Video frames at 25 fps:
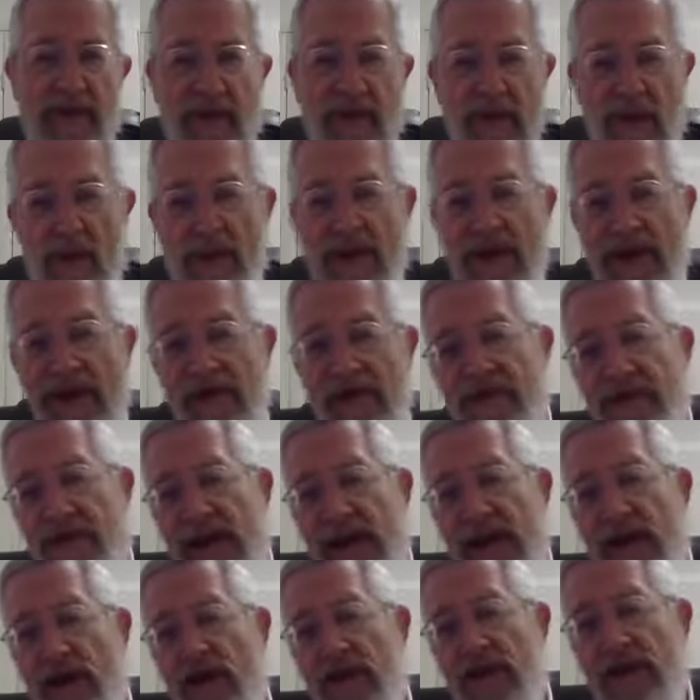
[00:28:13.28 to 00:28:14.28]
The Kohen
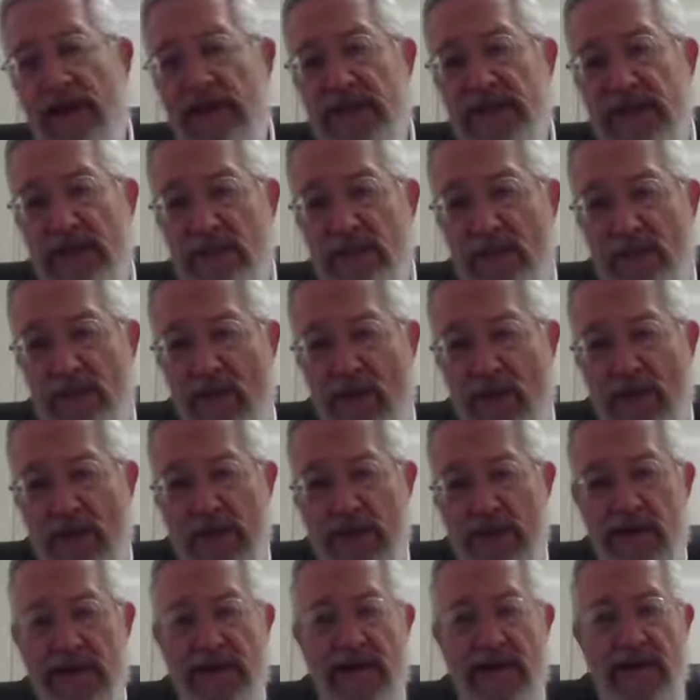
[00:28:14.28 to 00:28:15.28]
found at some
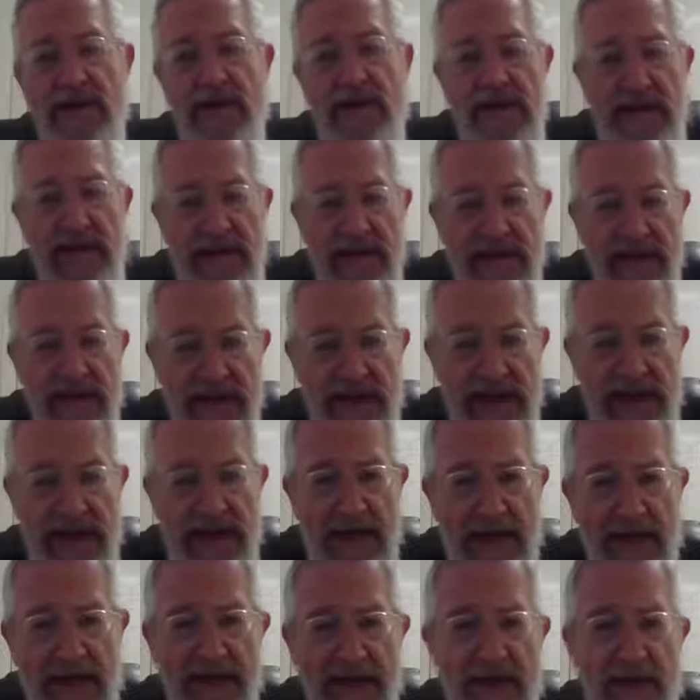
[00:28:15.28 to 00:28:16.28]
point that the
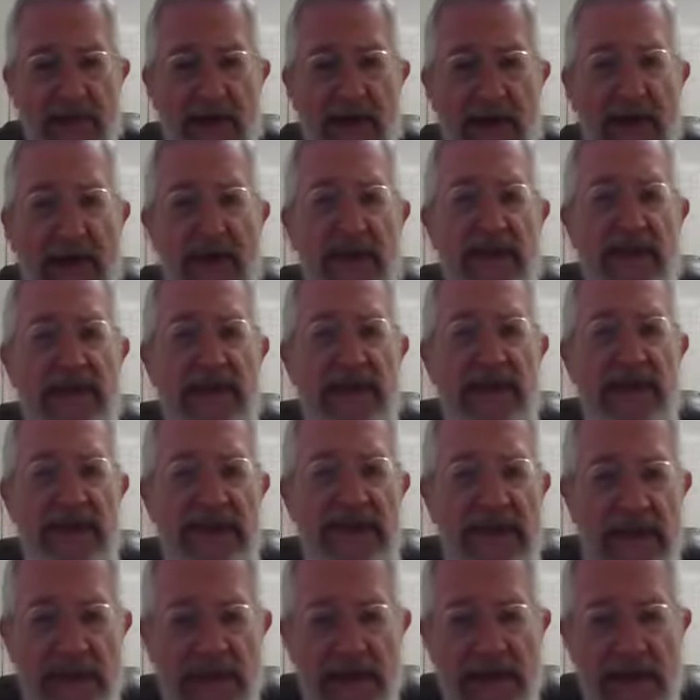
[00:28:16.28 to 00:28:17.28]
Negat Saras
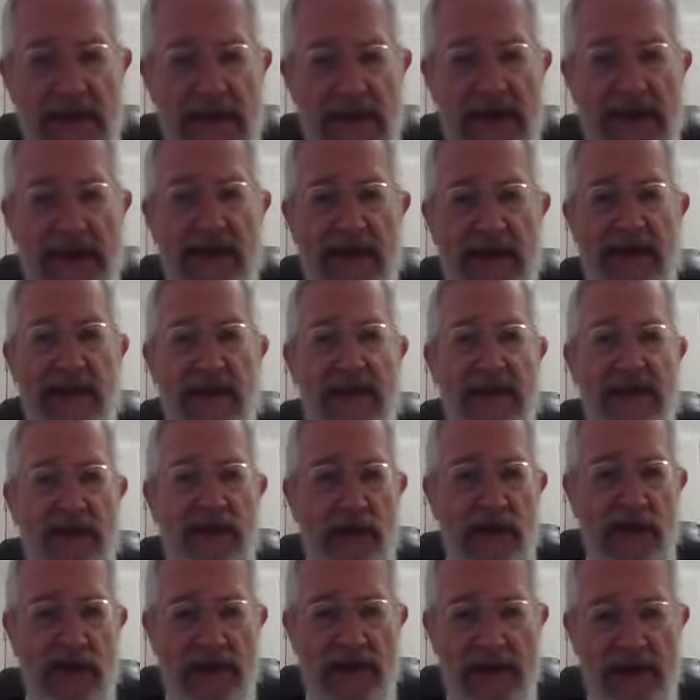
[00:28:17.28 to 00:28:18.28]
is subsiding,
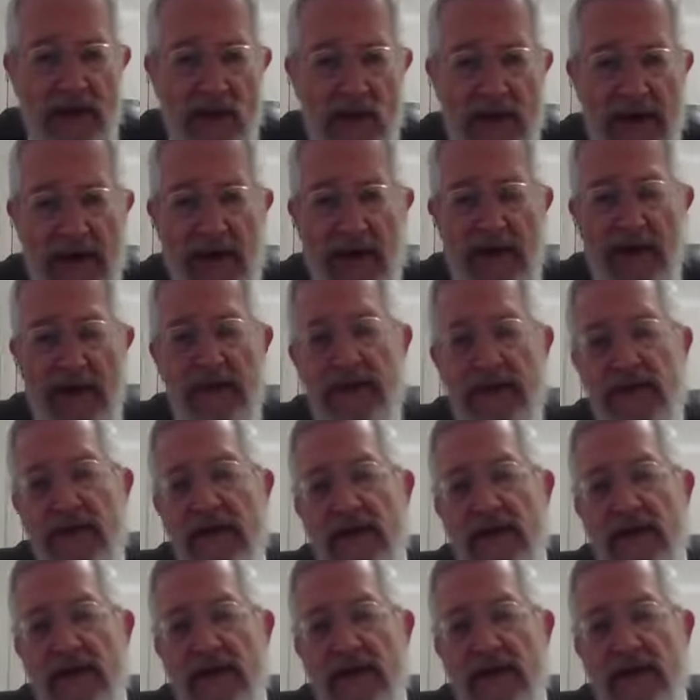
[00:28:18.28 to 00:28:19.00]
it's going away.